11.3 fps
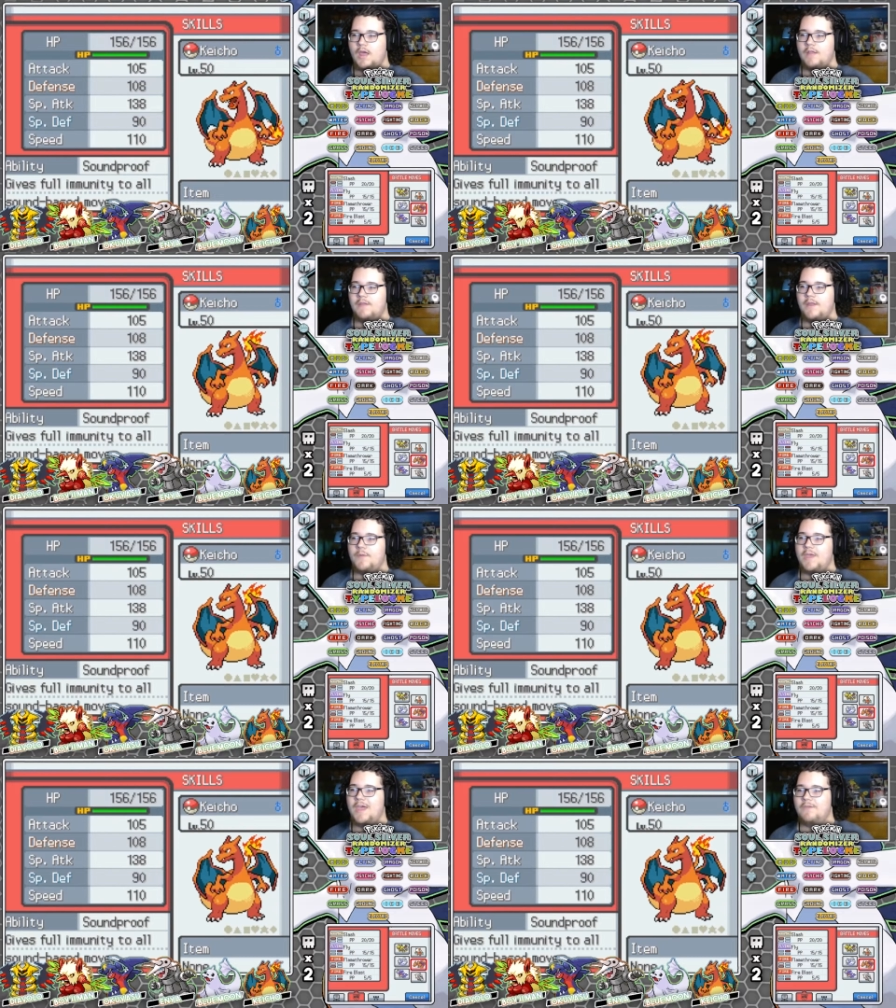Then we
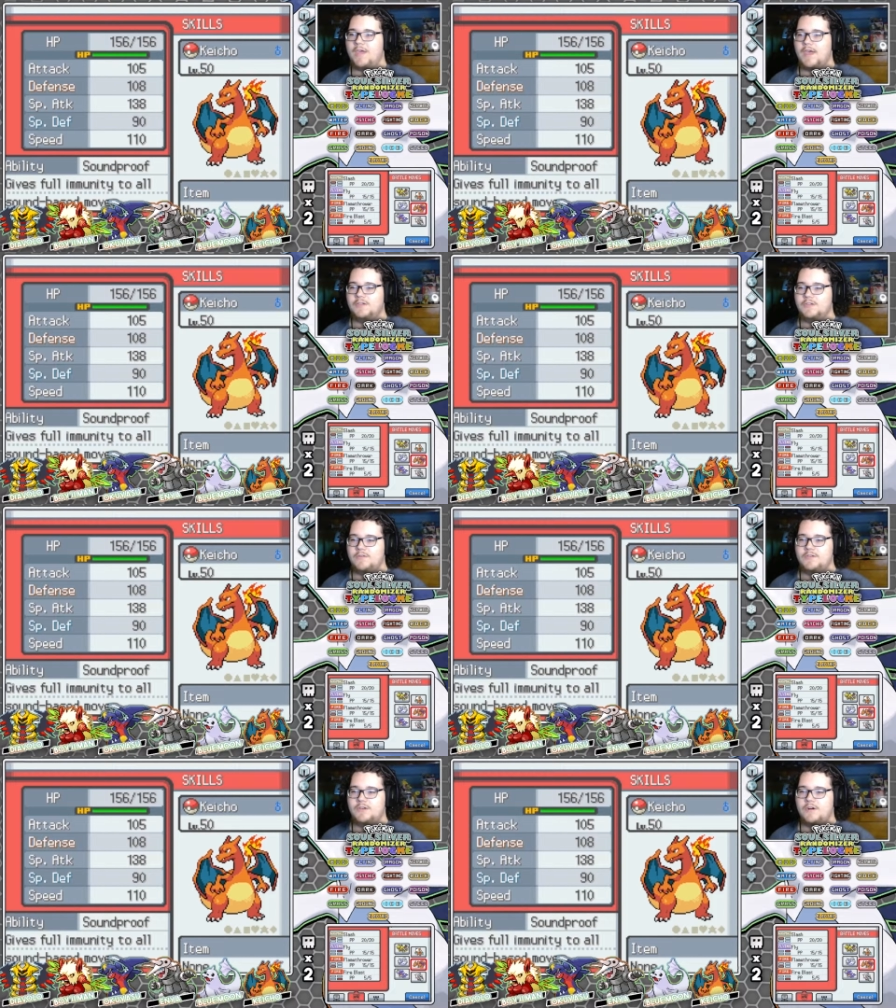have Kaicho the
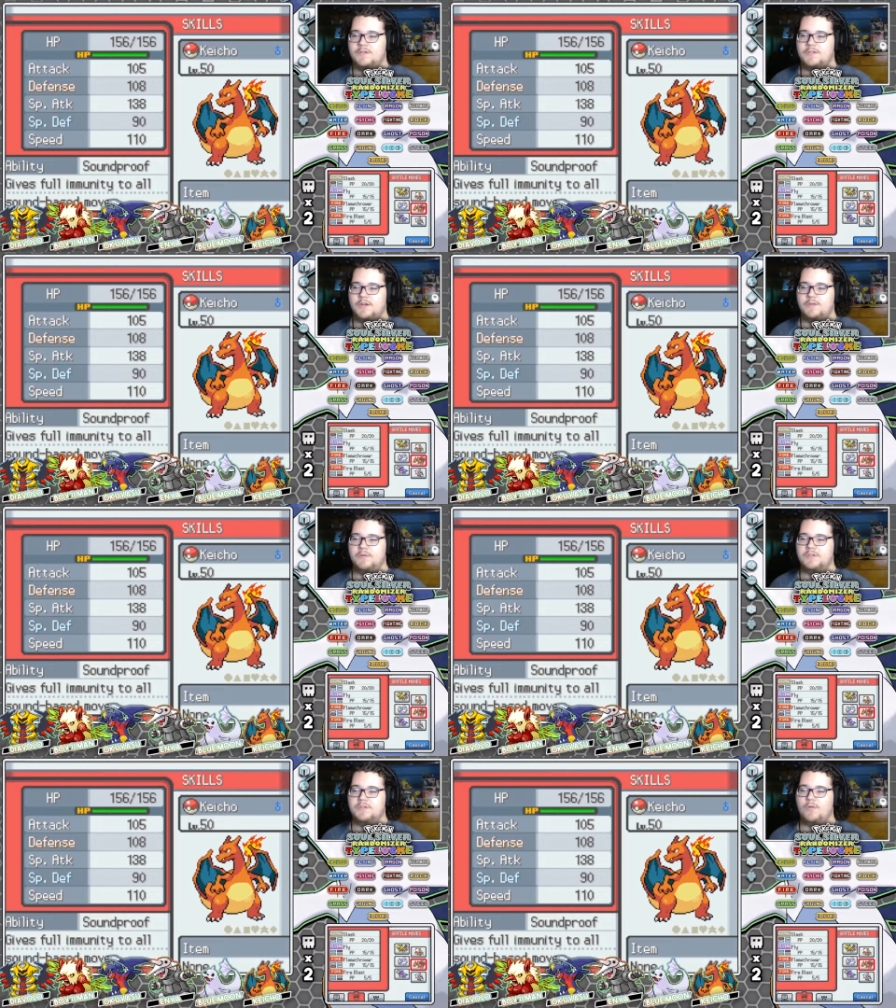Charizard,
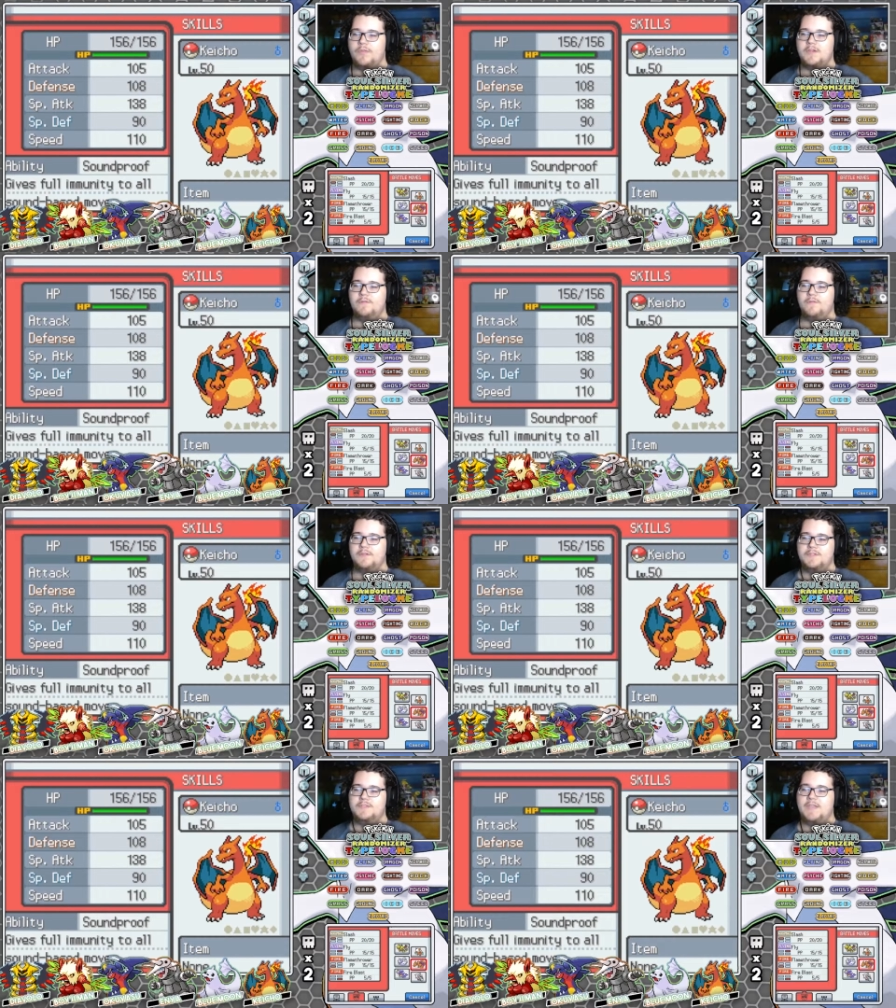which only difference
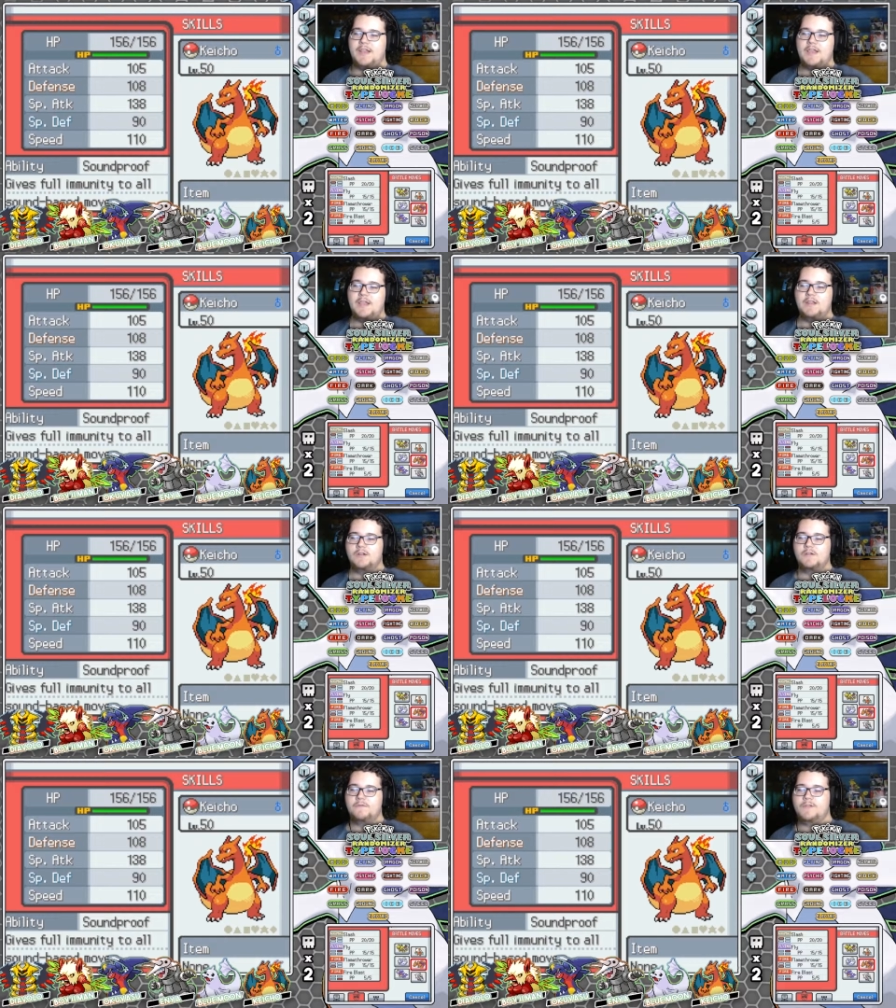is that it
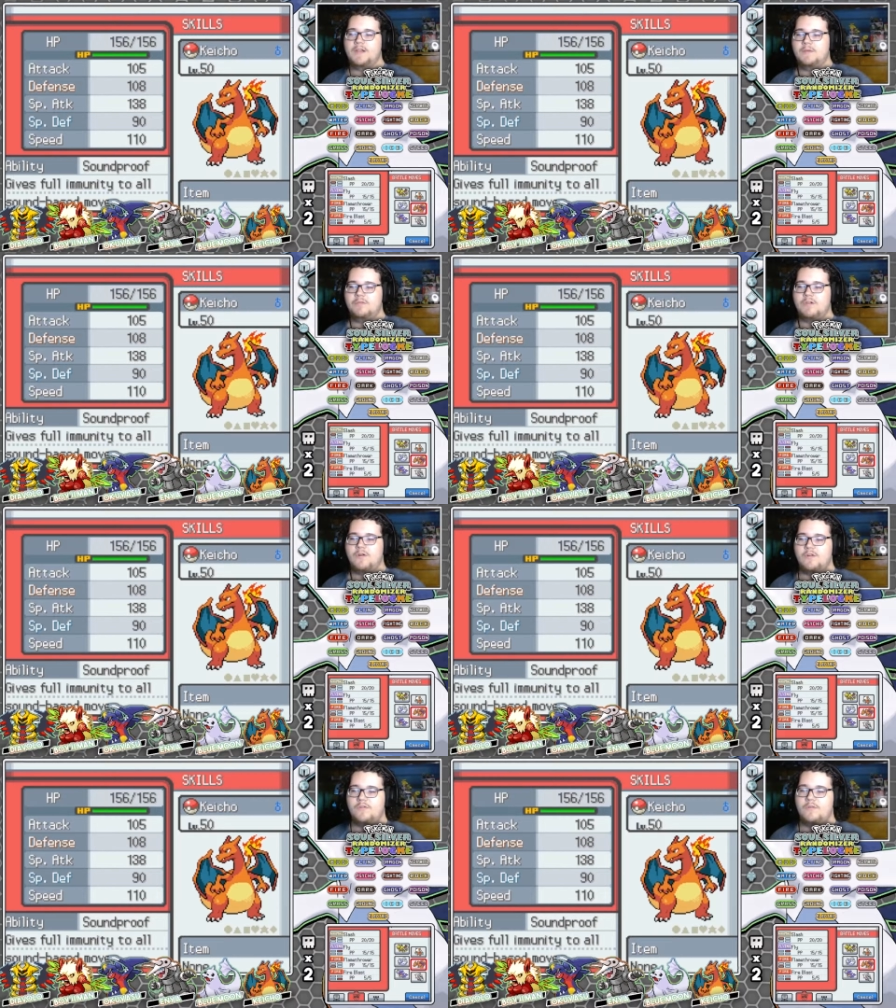learned Flamethrower
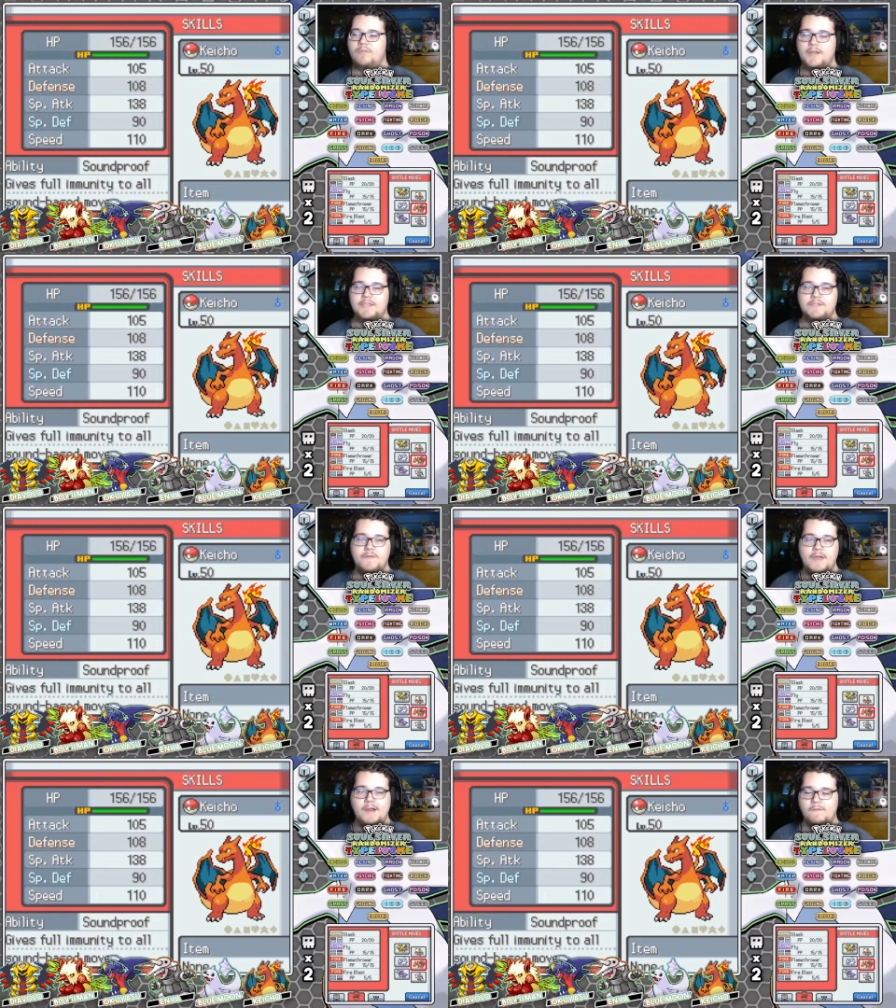to replace
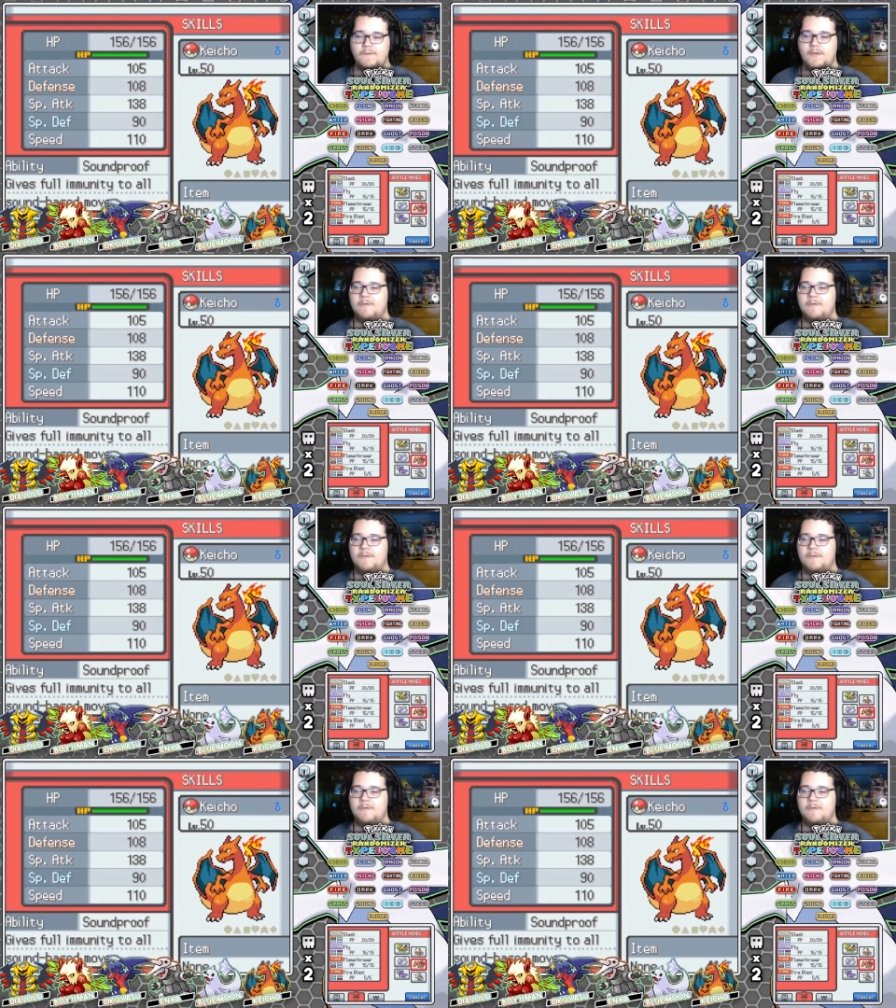Fire Fang.